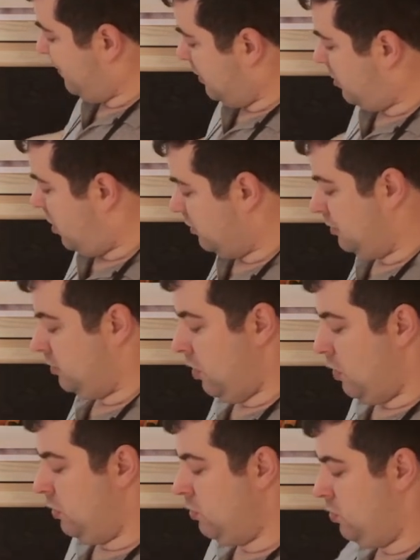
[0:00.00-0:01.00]
and cut the
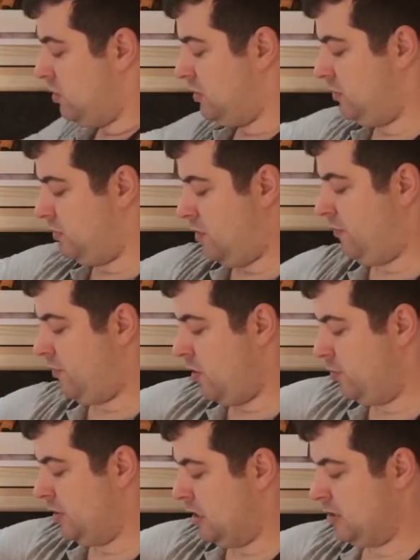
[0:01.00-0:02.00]
dough loose
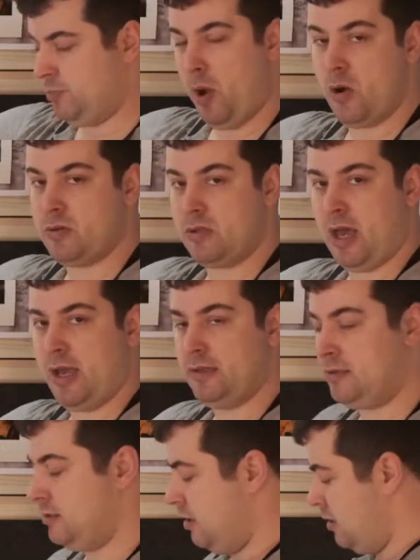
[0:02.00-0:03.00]
from these both
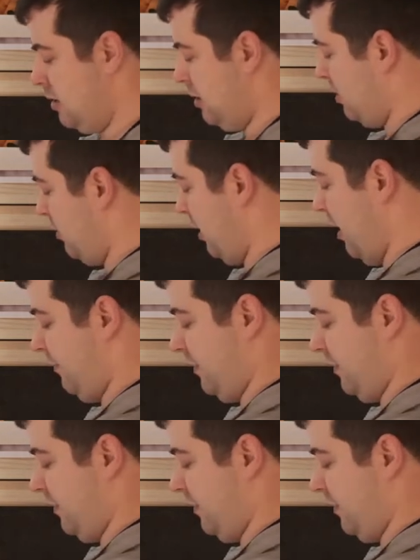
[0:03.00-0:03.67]
sides, left